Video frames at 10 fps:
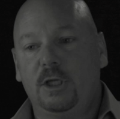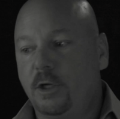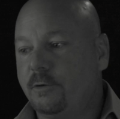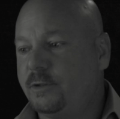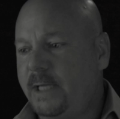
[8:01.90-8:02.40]
in
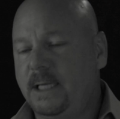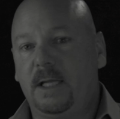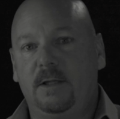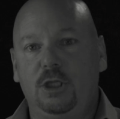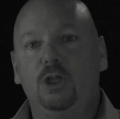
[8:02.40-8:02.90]

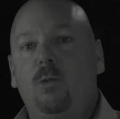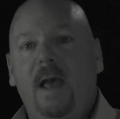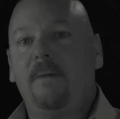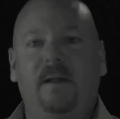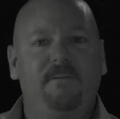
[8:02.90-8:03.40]
understanding that you don't
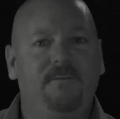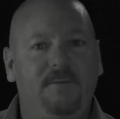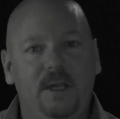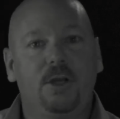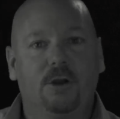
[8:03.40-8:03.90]
have to
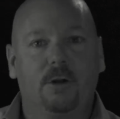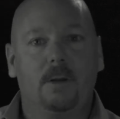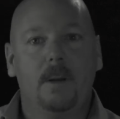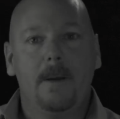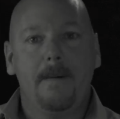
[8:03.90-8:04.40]
fear
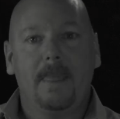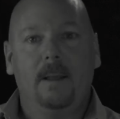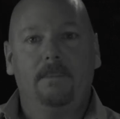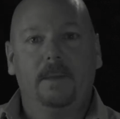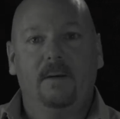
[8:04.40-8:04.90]

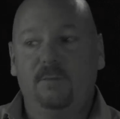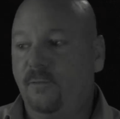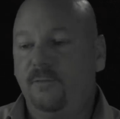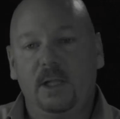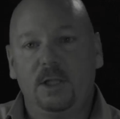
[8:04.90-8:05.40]

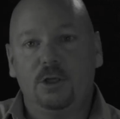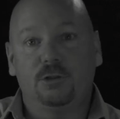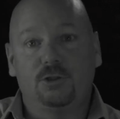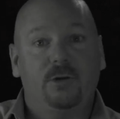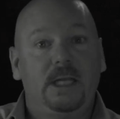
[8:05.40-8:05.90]
fulfilling your
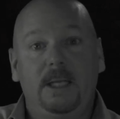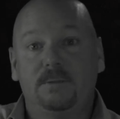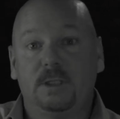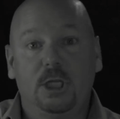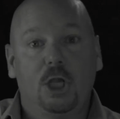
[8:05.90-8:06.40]

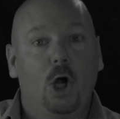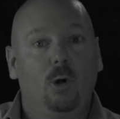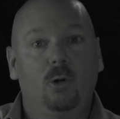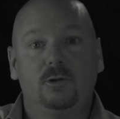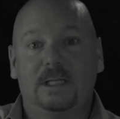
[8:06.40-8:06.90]
dreams and
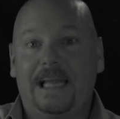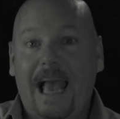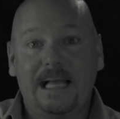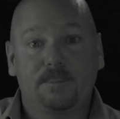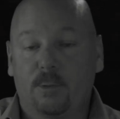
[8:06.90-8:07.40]
goals and
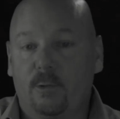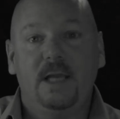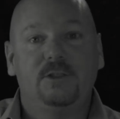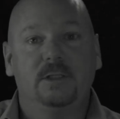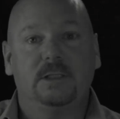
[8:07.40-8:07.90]

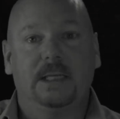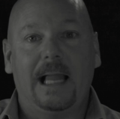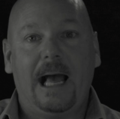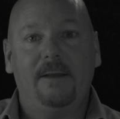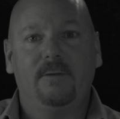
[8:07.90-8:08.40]
aspirations in
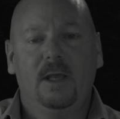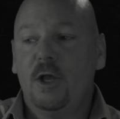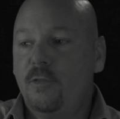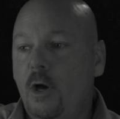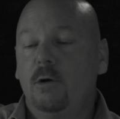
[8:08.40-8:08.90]
life.
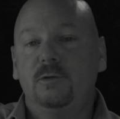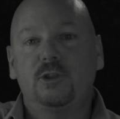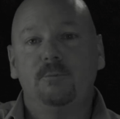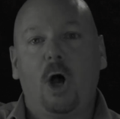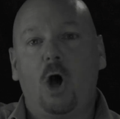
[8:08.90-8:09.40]
Those
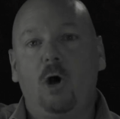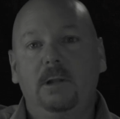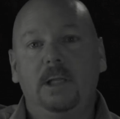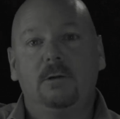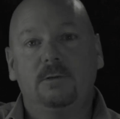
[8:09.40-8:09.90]
small
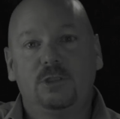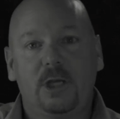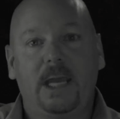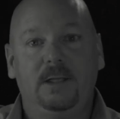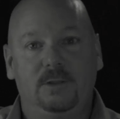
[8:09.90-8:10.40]
little
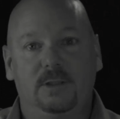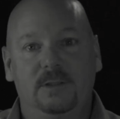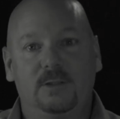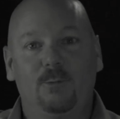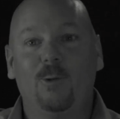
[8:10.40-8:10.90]

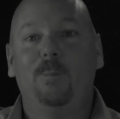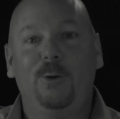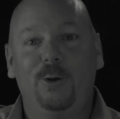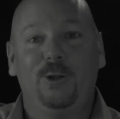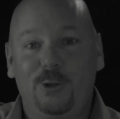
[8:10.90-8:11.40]
changes will
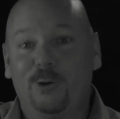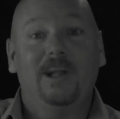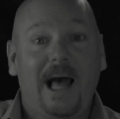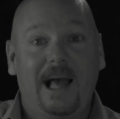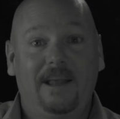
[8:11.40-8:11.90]
put your
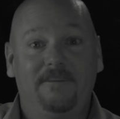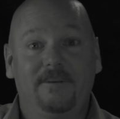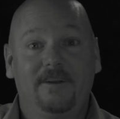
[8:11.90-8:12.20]
life